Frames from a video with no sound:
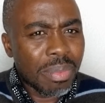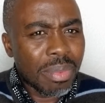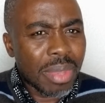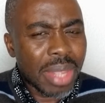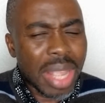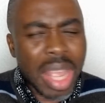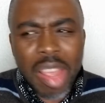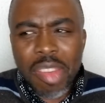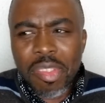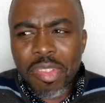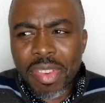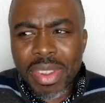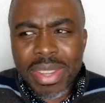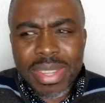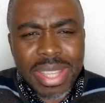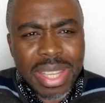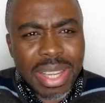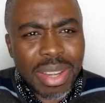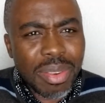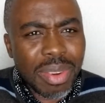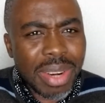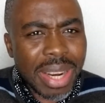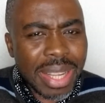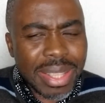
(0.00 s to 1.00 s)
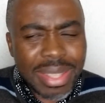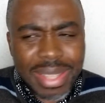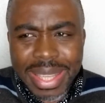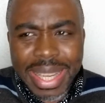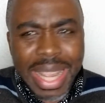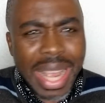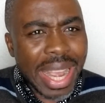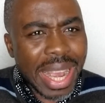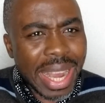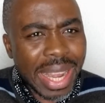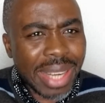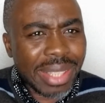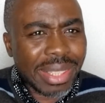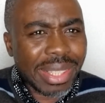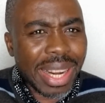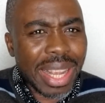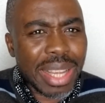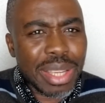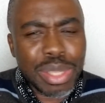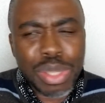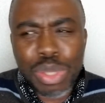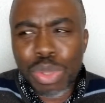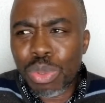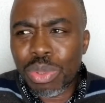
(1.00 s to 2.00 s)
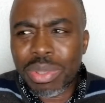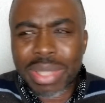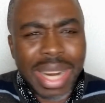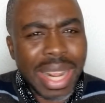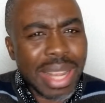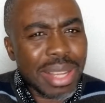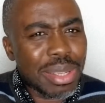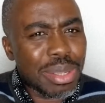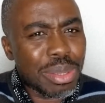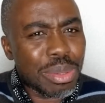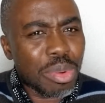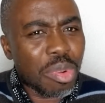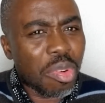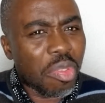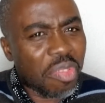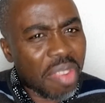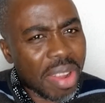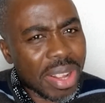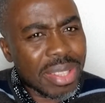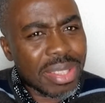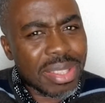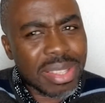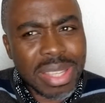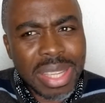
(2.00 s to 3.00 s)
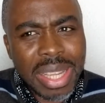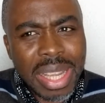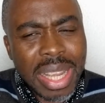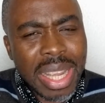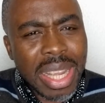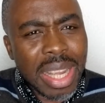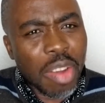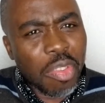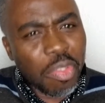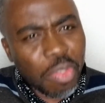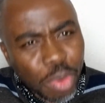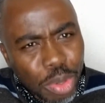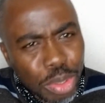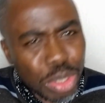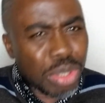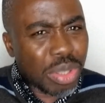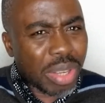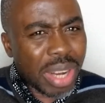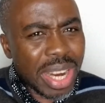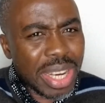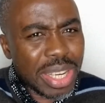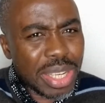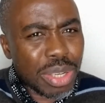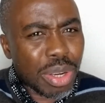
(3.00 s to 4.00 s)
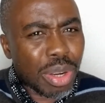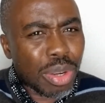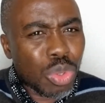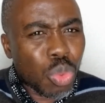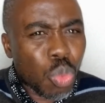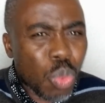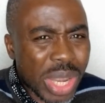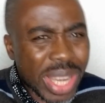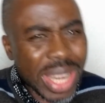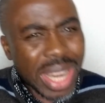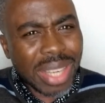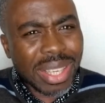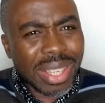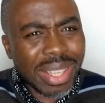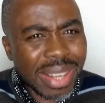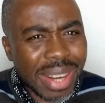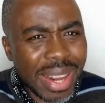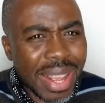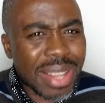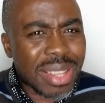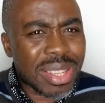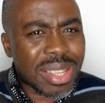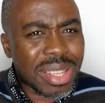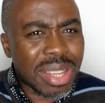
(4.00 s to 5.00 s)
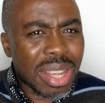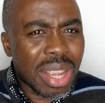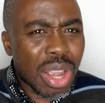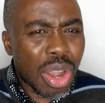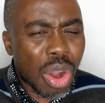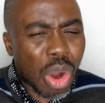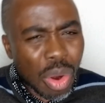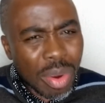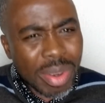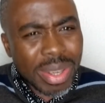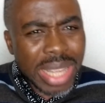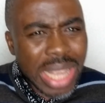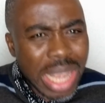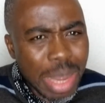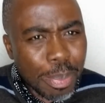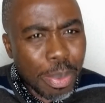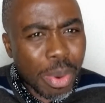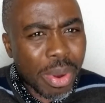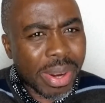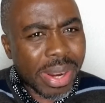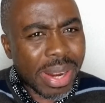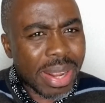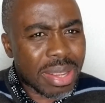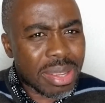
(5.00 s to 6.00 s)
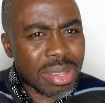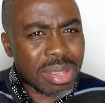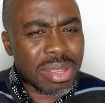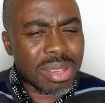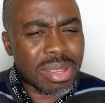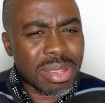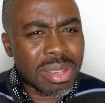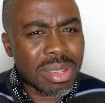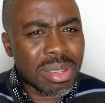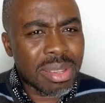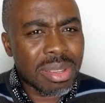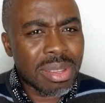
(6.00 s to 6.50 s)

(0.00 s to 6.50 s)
Every single Dick and Harry tries to vent frustration, wickedness on Igbo race.